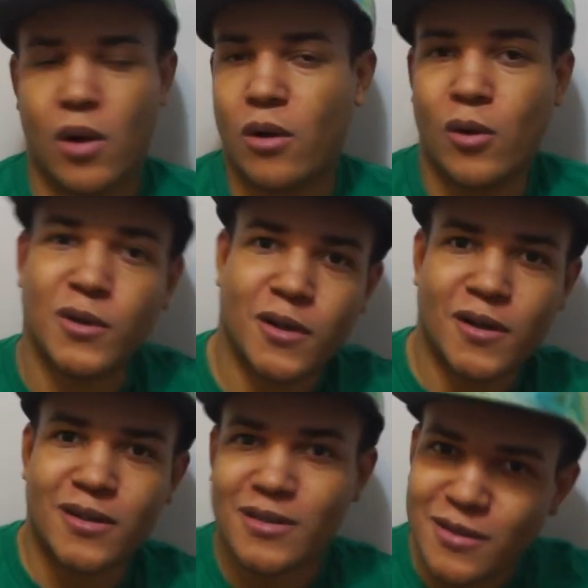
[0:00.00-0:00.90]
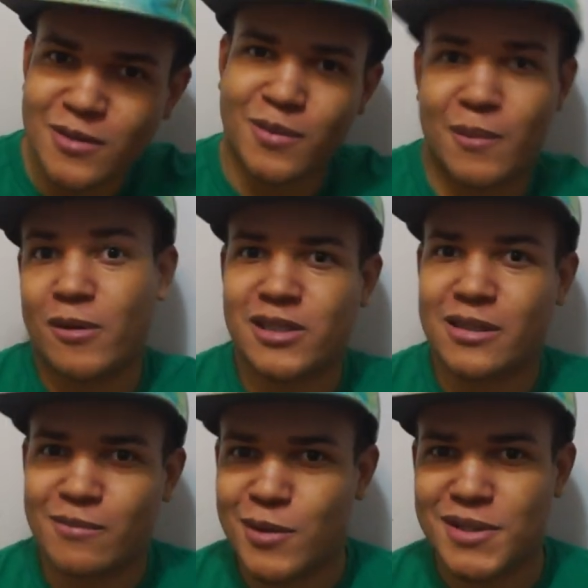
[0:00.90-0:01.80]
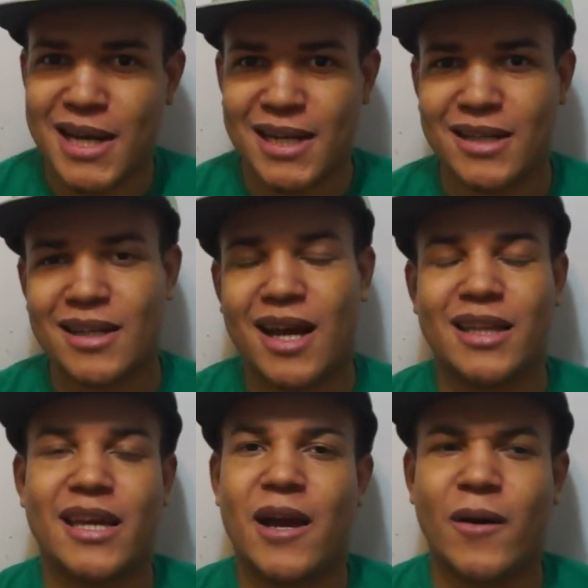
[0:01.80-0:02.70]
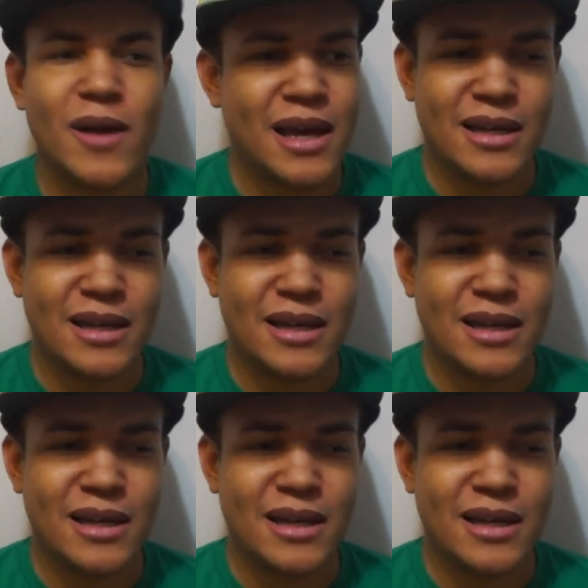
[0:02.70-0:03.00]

older but mostly mutated uh, Leo.